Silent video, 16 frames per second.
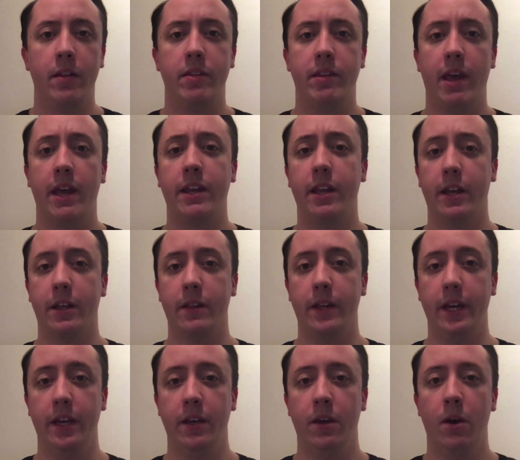
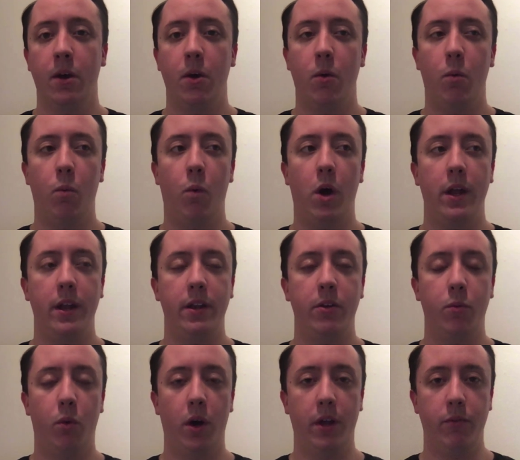Technically,
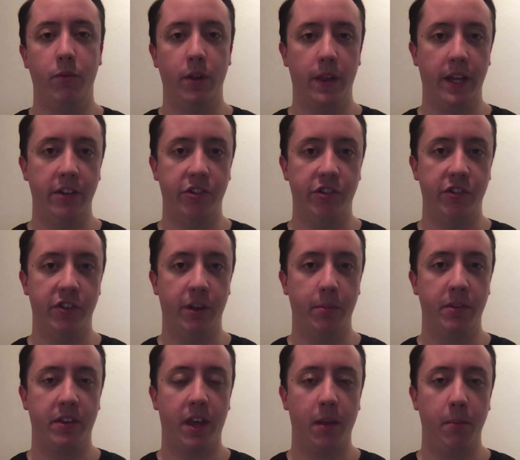one-to-one
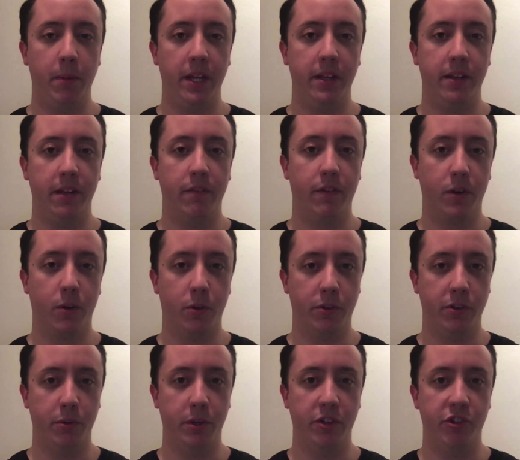relationships can be difficult
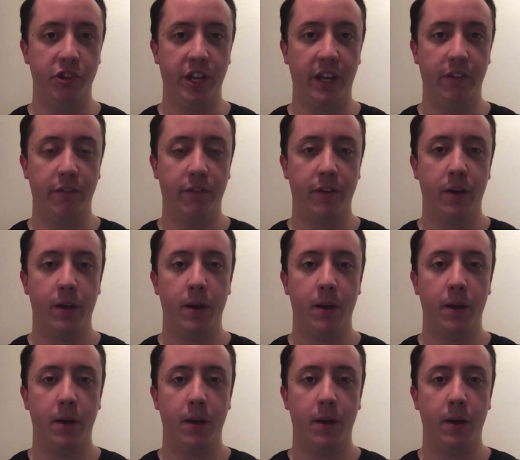to achieve,